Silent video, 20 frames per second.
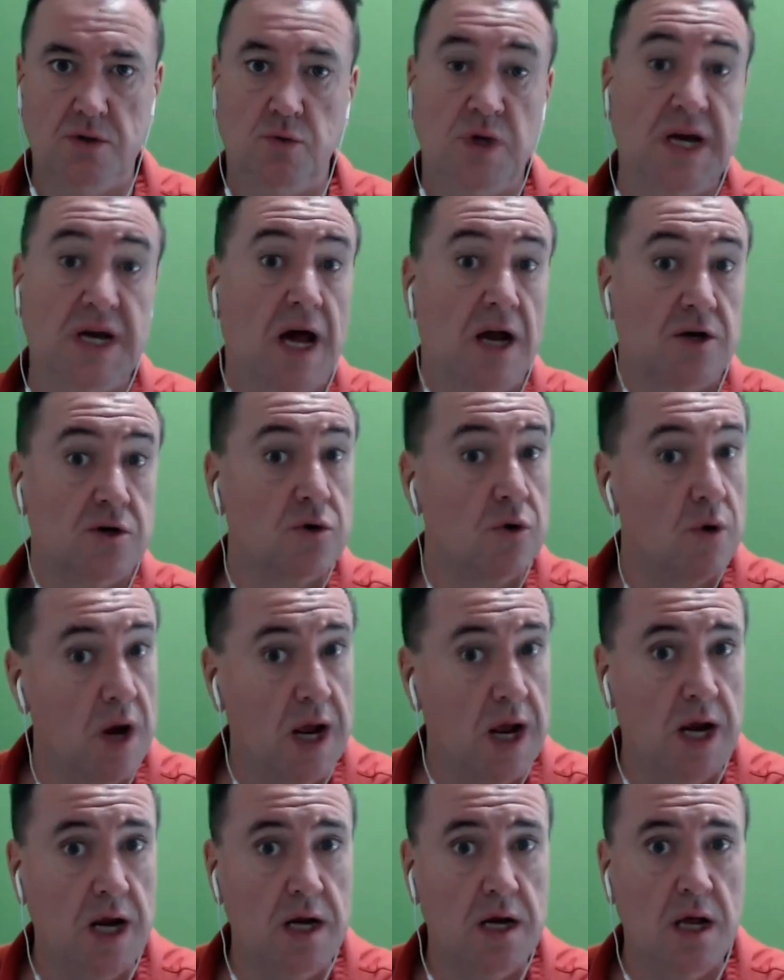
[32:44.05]
We got
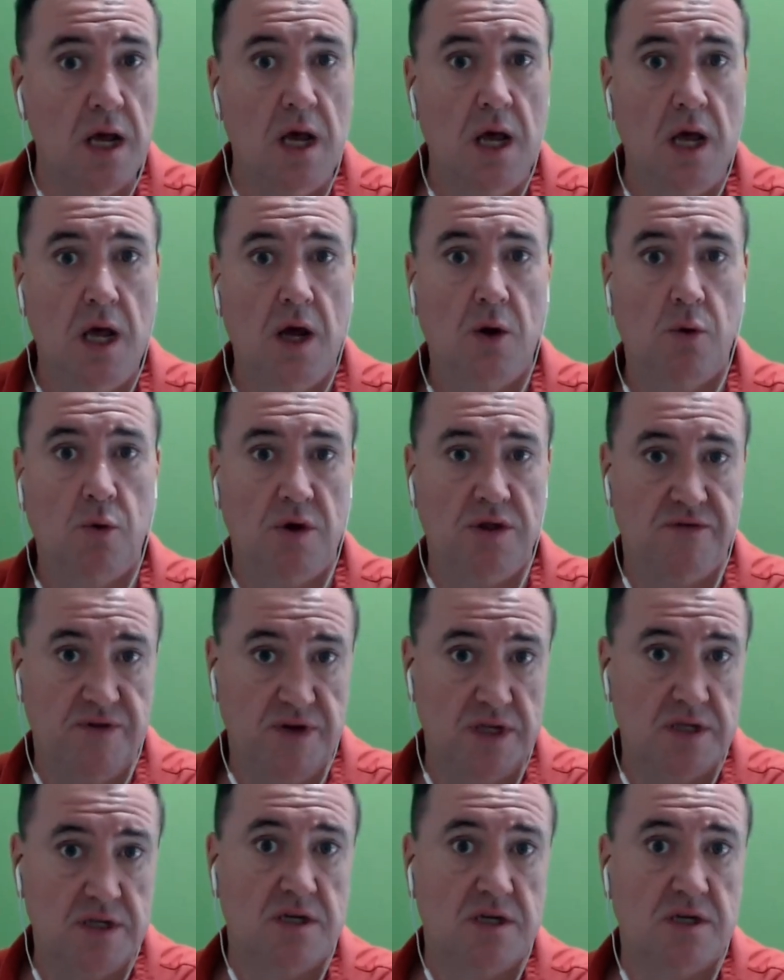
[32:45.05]
trained with
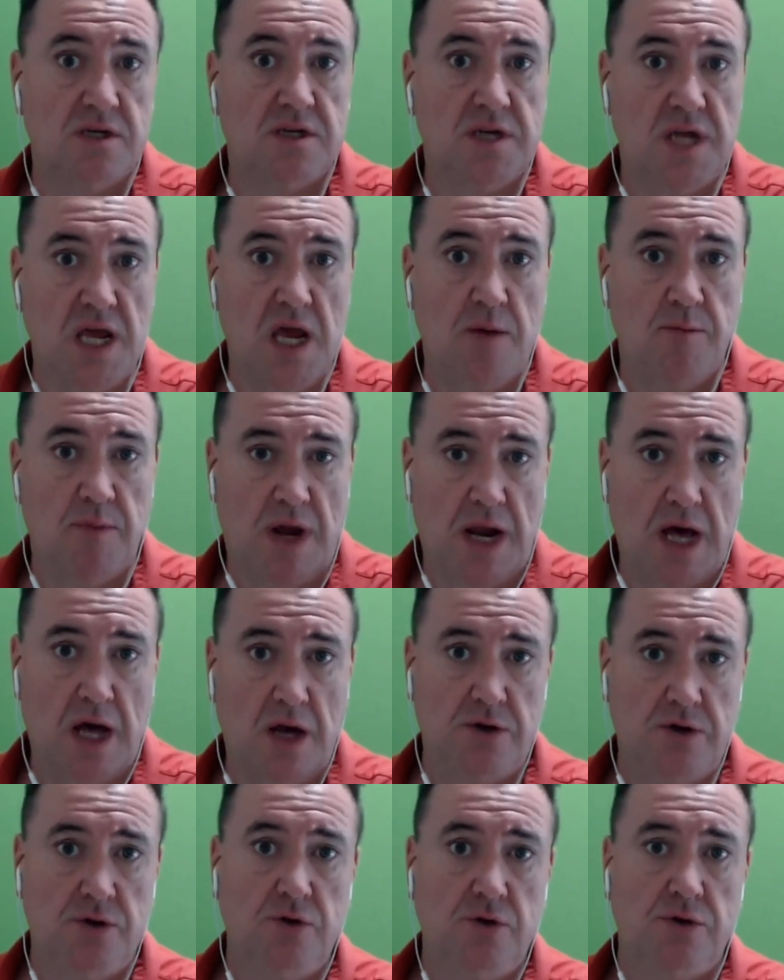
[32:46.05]
Vince's team on how
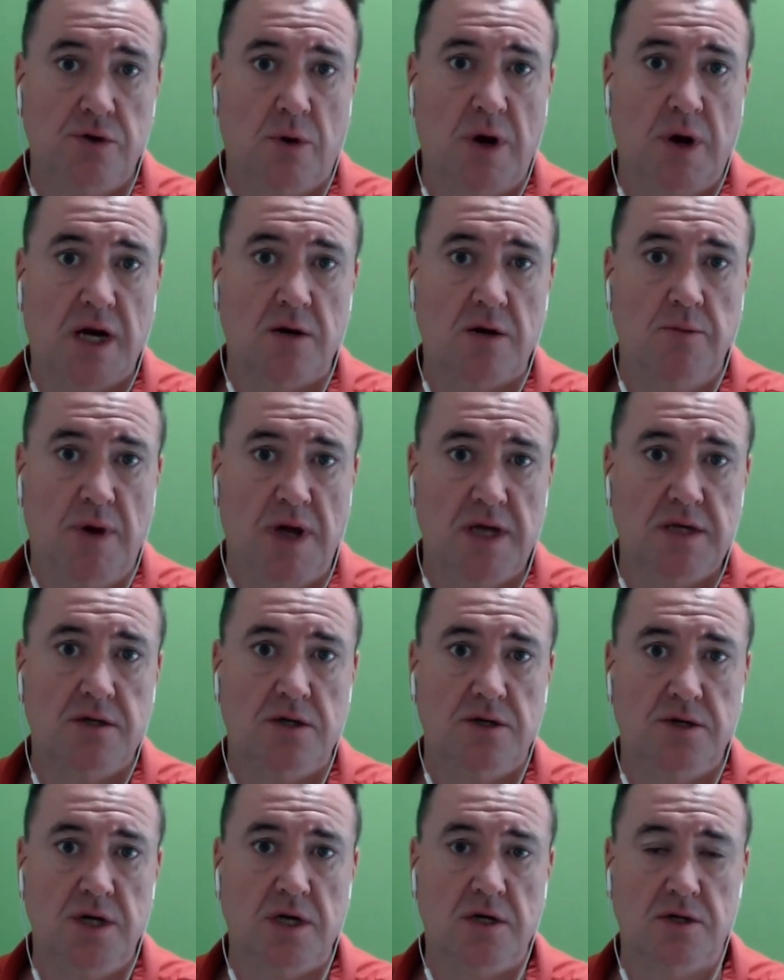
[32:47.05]
to do direct
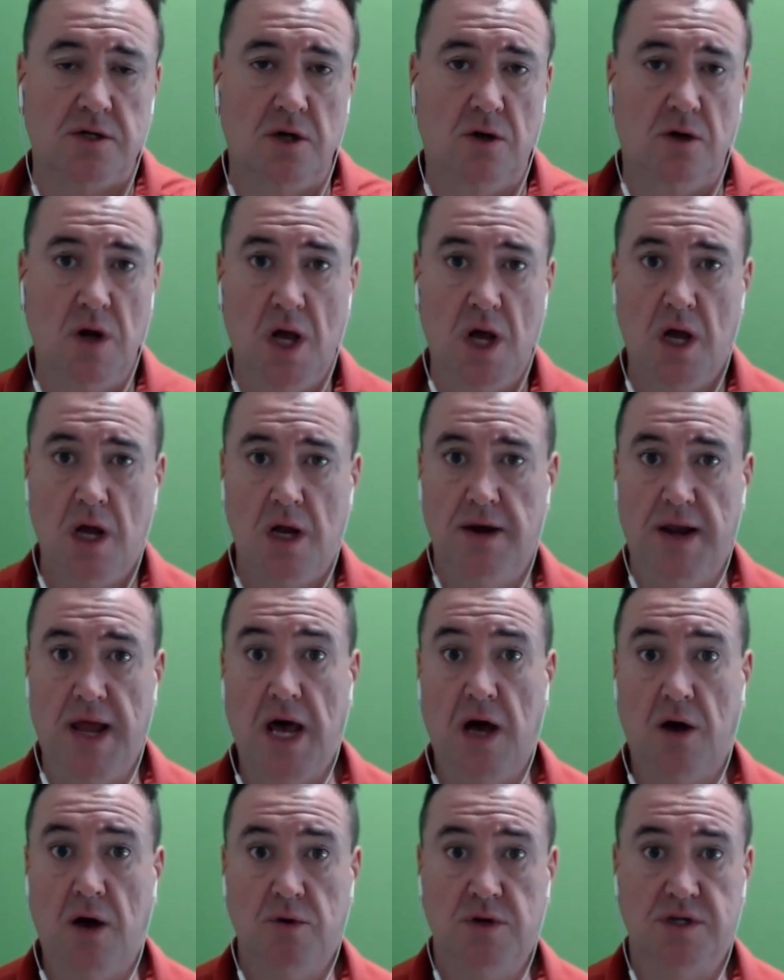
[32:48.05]
messaging. So
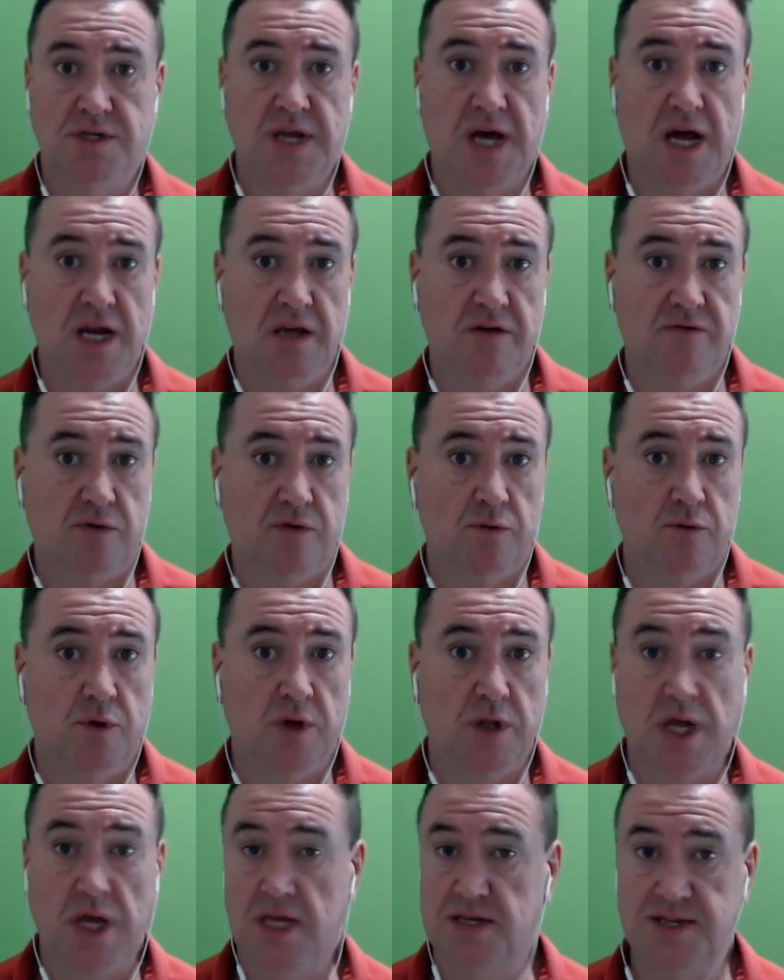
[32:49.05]
now it's not even
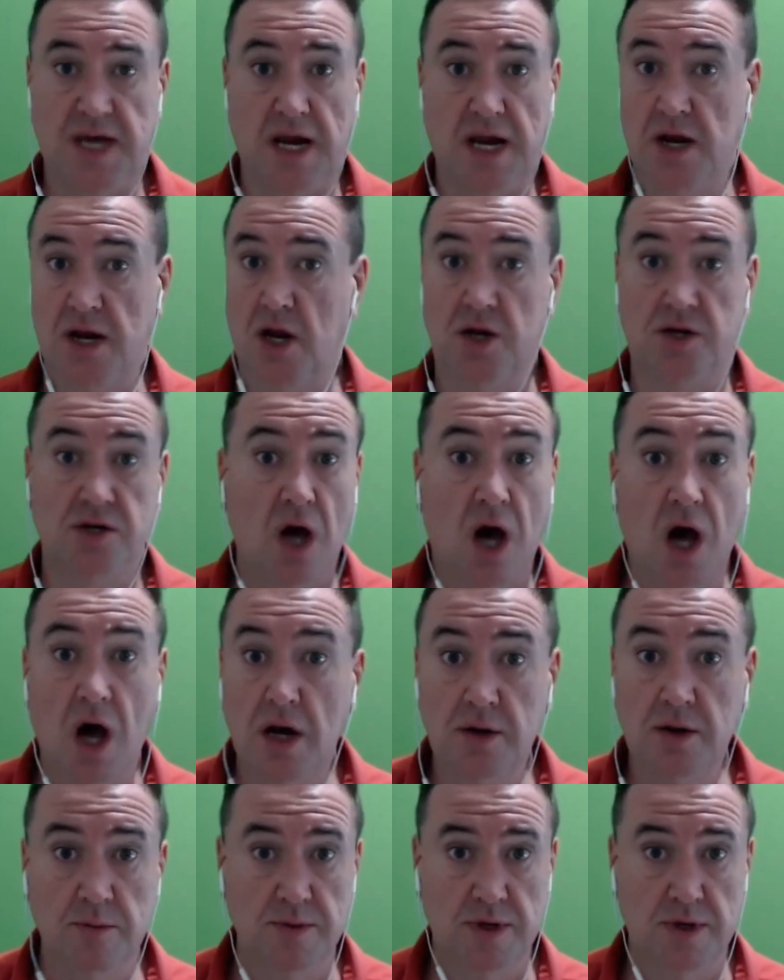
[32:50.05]
real, it's not an
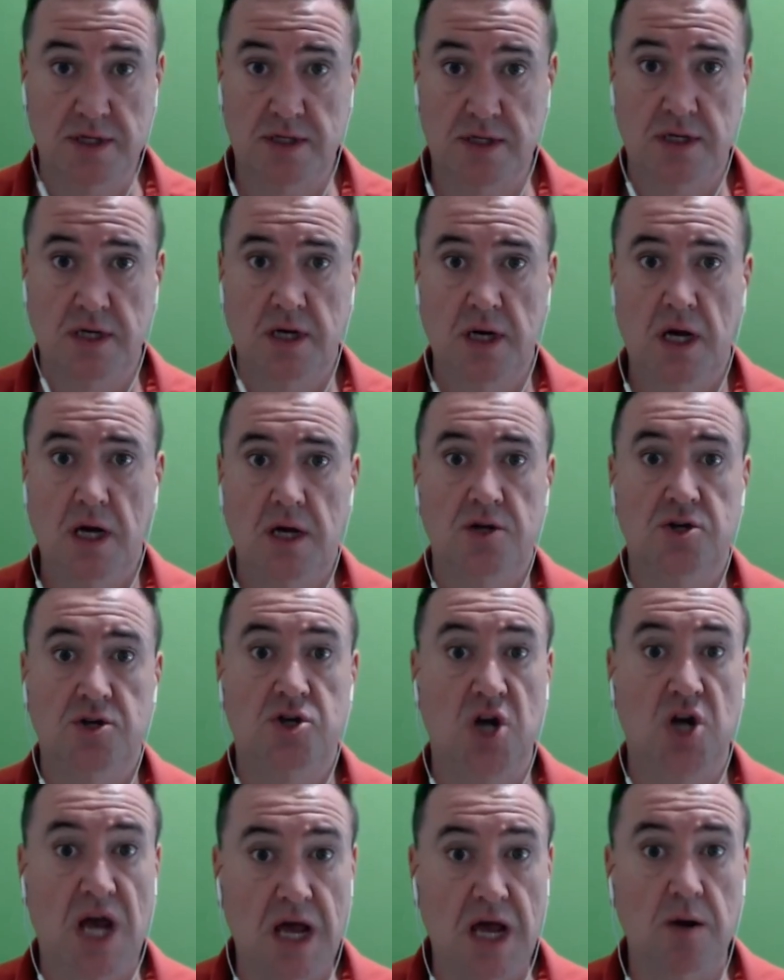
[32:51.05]
autonomous
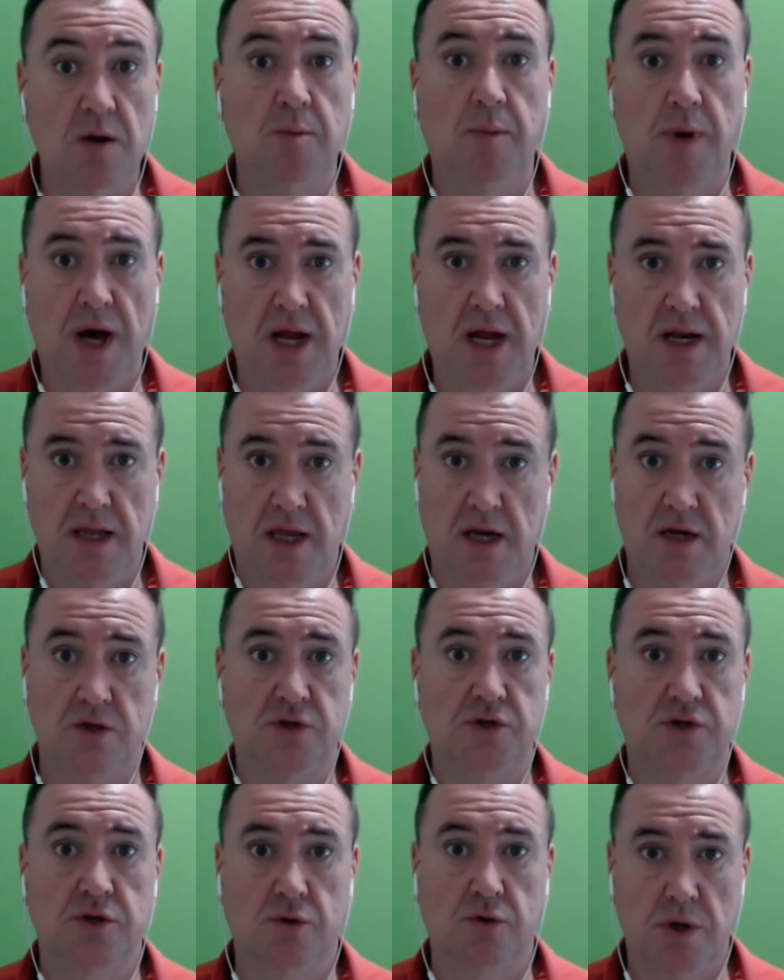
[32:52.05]
chat bot that is
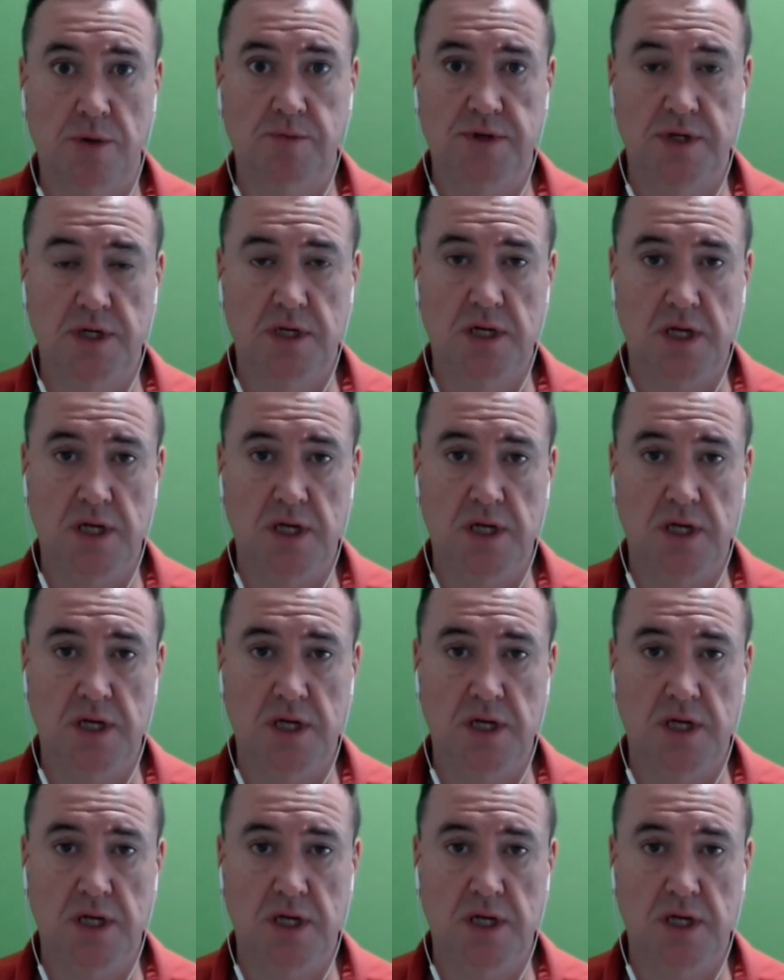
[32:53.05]
scripted.